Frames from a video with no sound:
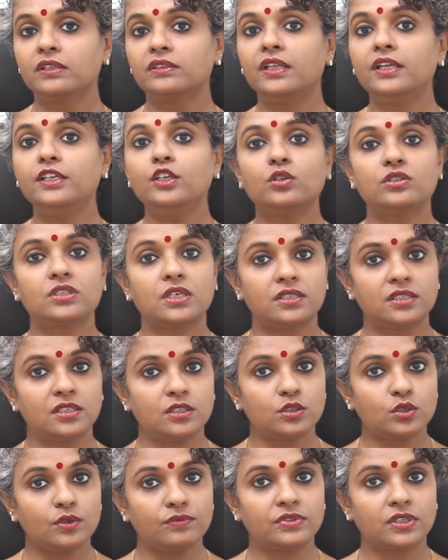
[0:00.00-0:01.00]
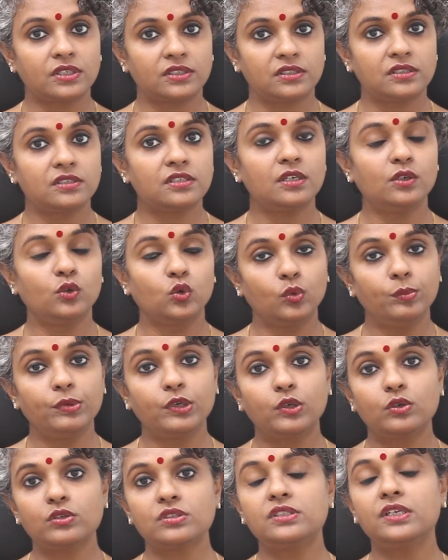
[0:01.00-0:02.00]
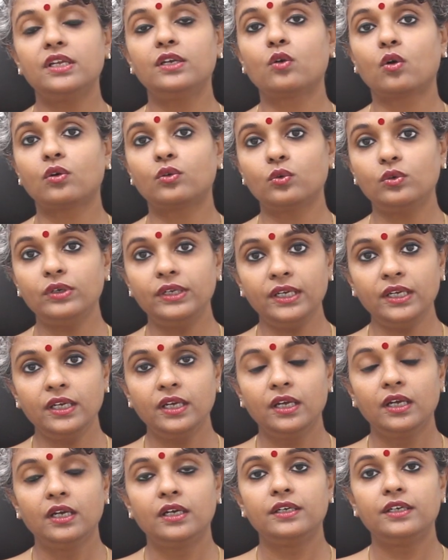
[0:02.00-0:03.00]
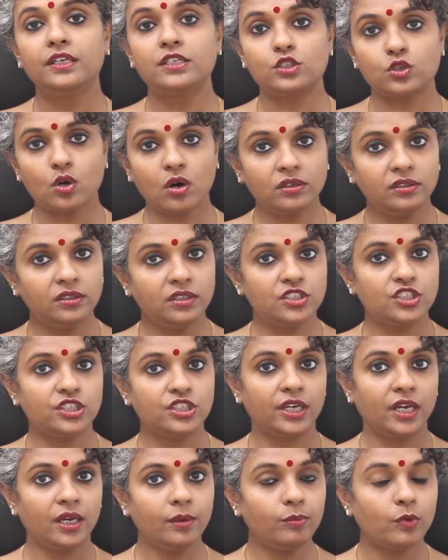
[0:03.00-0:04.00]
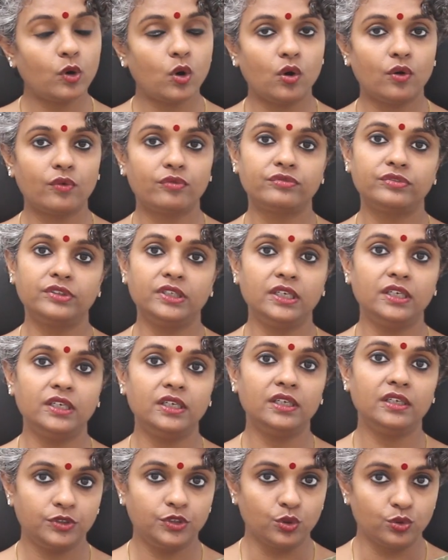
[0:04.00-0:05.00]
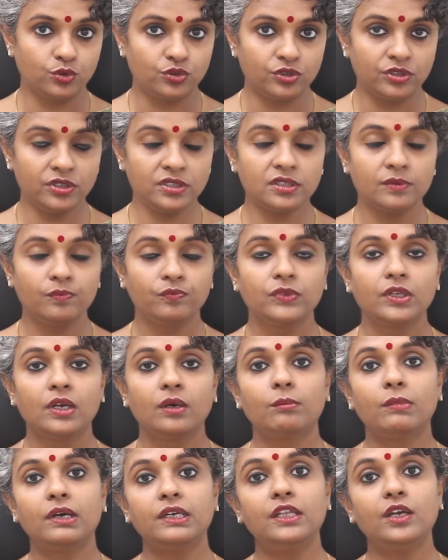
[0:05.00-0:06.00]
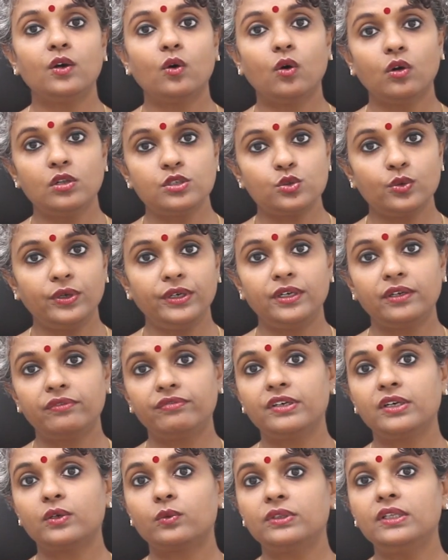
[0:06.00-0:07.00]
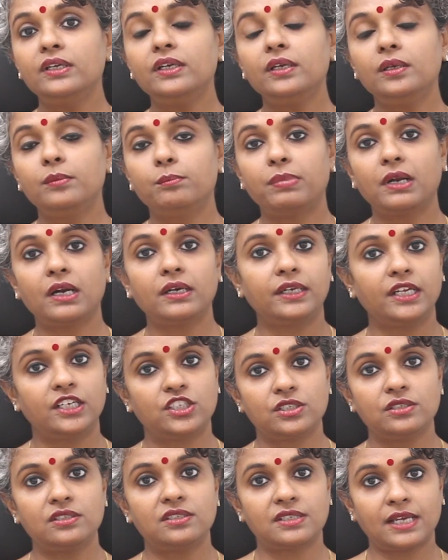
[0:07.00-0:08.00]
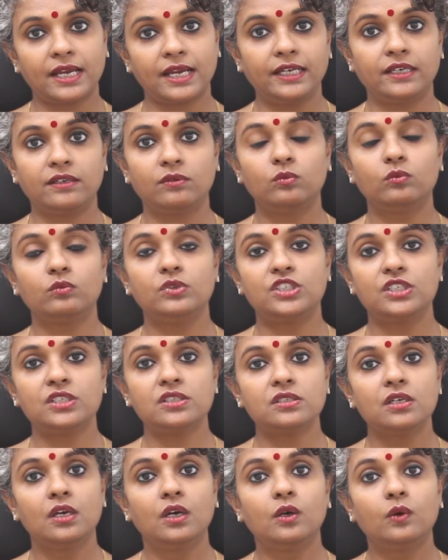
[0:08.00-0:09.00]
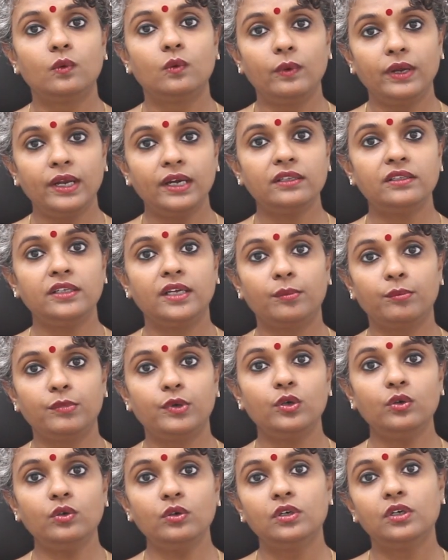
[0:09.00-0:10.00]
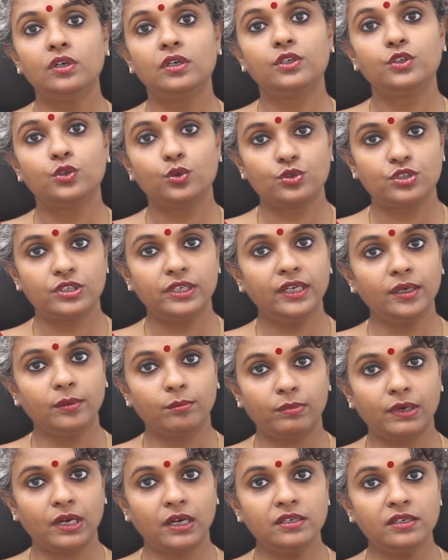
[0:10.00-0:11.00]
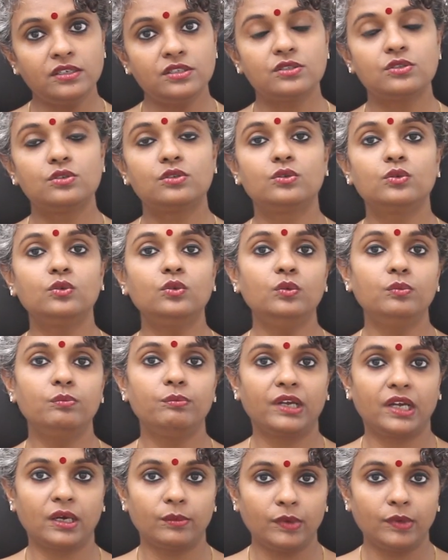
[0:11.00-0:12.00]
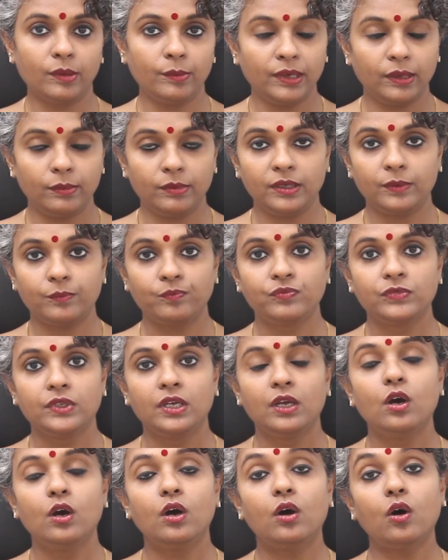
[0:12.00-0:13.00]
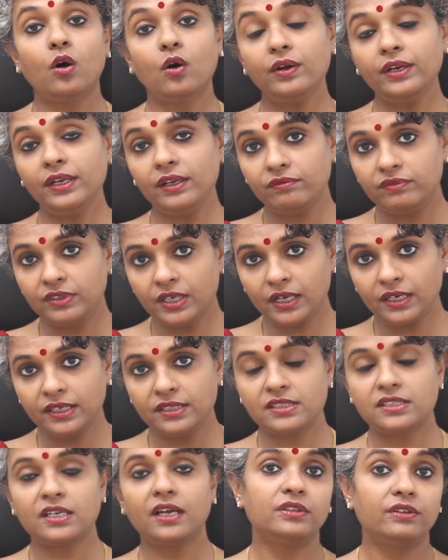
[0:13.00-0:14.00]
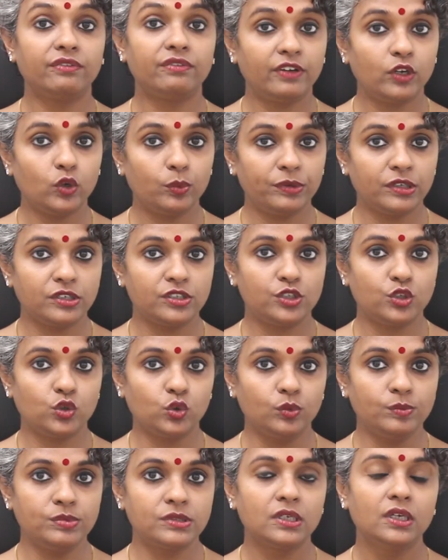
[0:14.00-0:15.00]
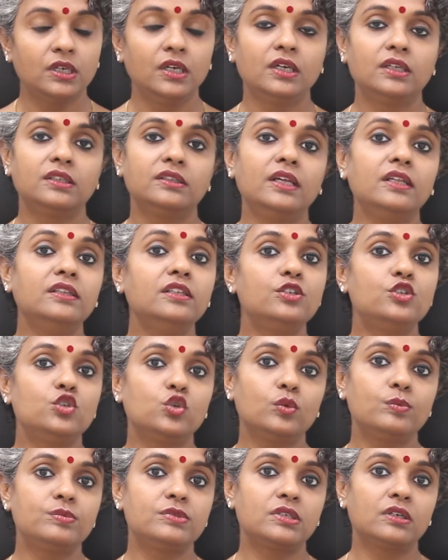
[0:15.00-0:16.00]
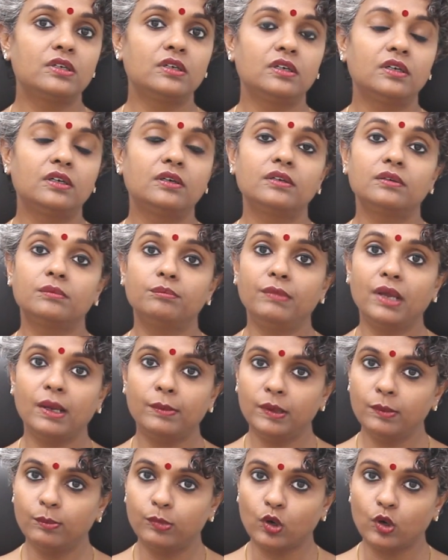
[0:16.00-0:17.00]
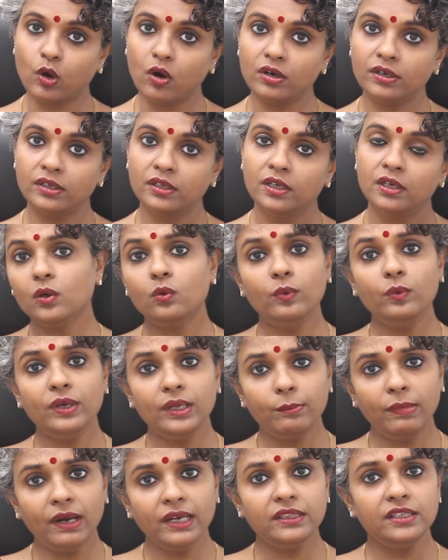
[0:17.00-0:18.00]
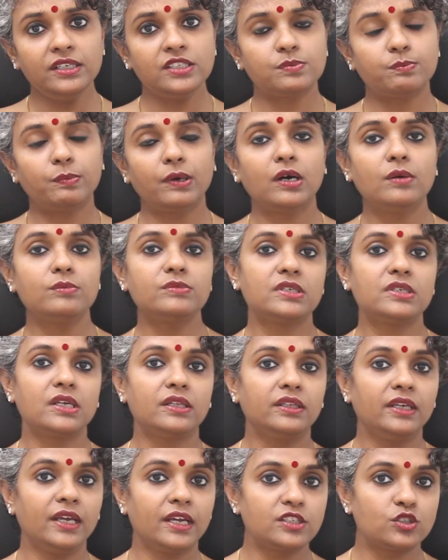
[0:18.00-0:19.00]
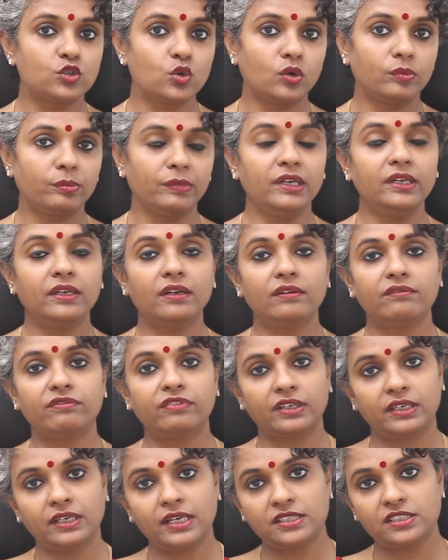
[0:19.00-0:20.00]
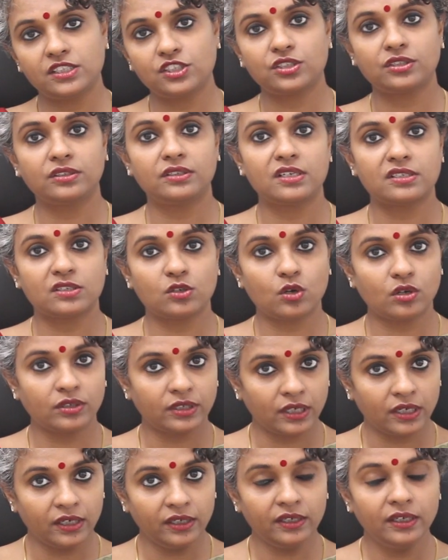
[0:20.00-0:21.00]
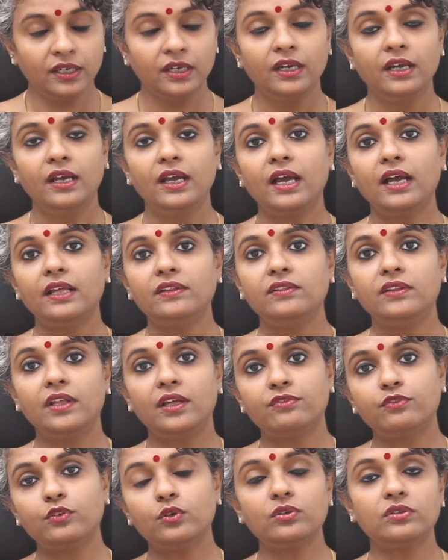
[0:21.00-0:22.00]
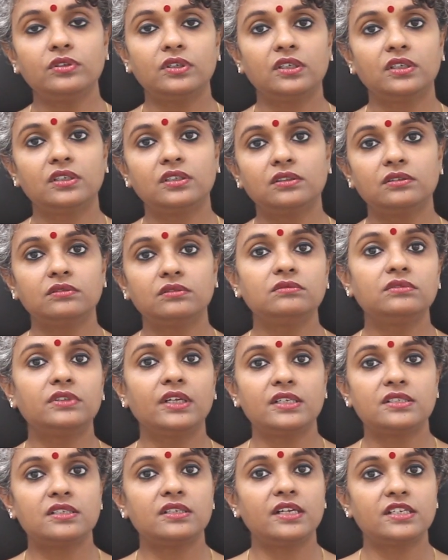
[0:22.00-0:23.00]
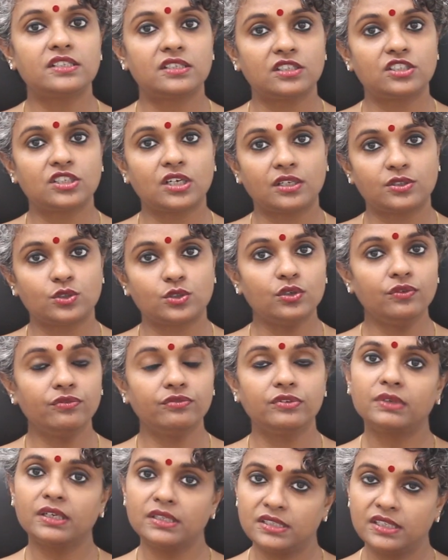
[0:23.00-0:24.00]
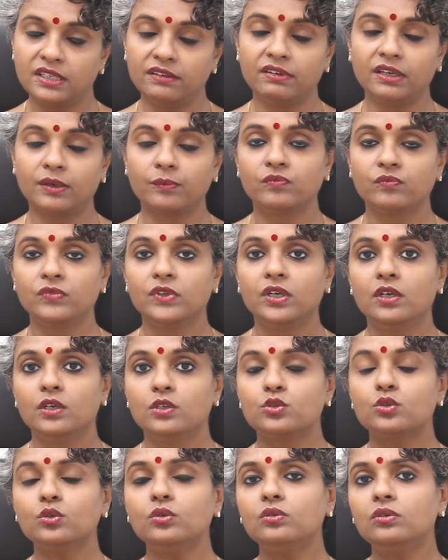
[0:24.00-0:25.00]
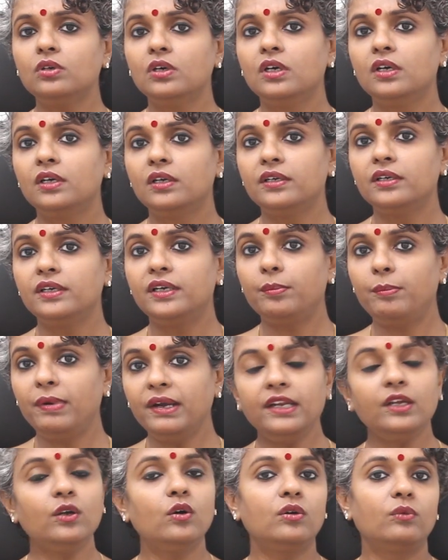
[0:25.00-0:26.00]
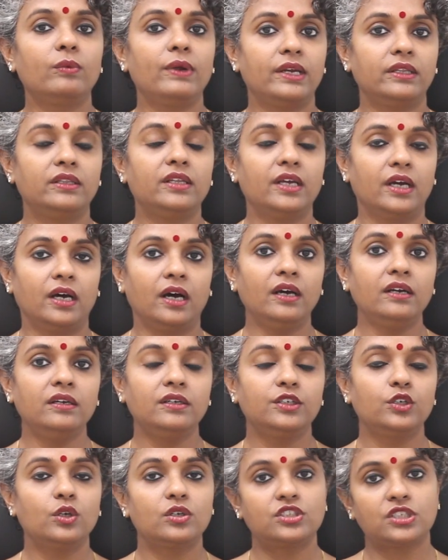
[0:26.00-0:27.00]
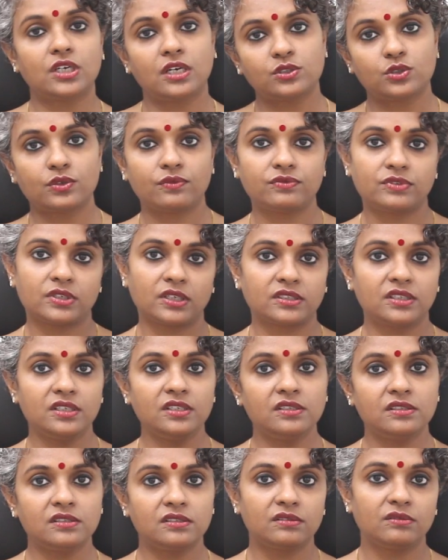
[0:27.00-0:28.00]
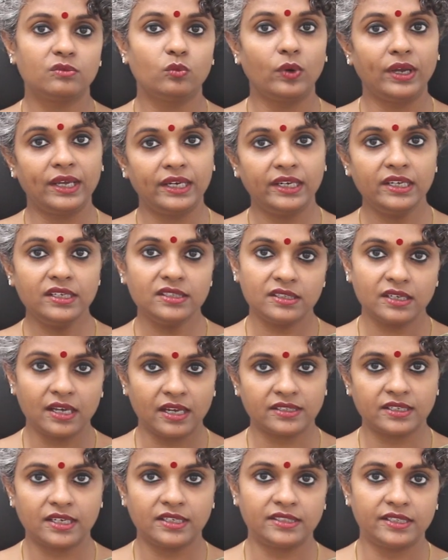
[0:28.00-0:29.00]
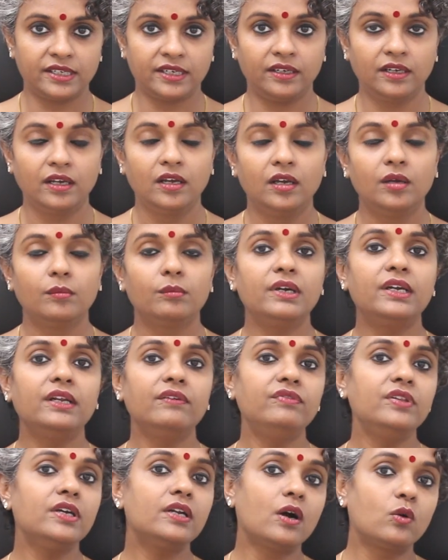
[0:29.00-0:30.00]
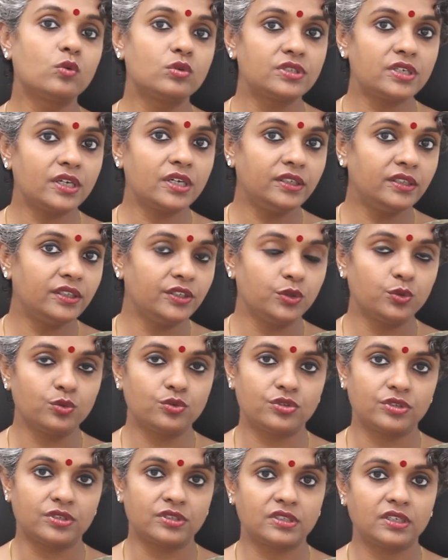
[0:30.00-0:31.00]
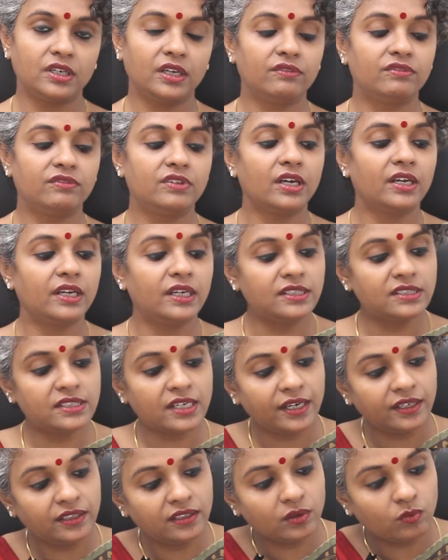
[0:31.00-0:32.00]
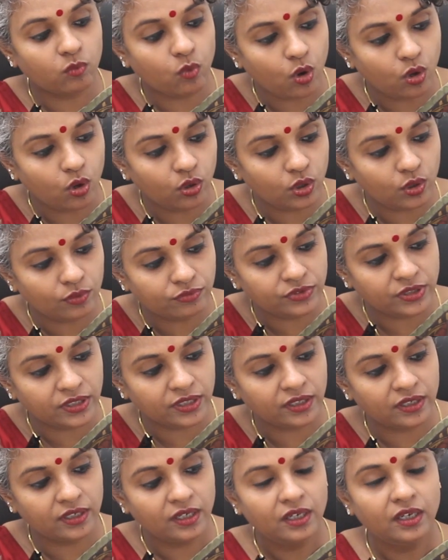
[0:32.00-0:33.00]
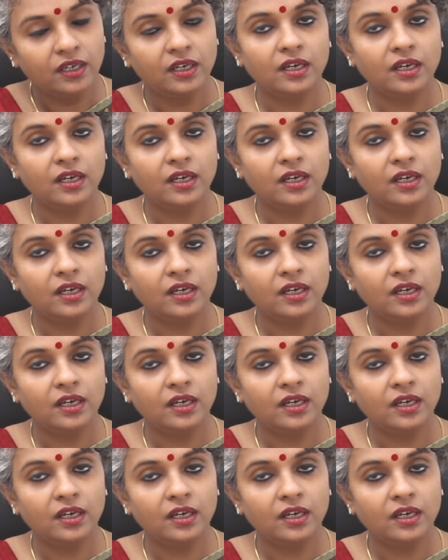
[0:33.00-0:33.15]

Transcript: then your chances of success are low because they not only distort the shape of the uterus, but they also interfere with the implantation site, which is where the embryo usually implants to become a baby. Or if they are inside the fallopian tubes, then the tubes uh, may be blocked, whereby the sperms and the eggs don't meet and fertilization does not occur, and therefore uh, there is a lesser chance of conceiving. So depending on where they are, your chance of success varies, as I said. But if they are outside the uterus, if they are inside the wall of the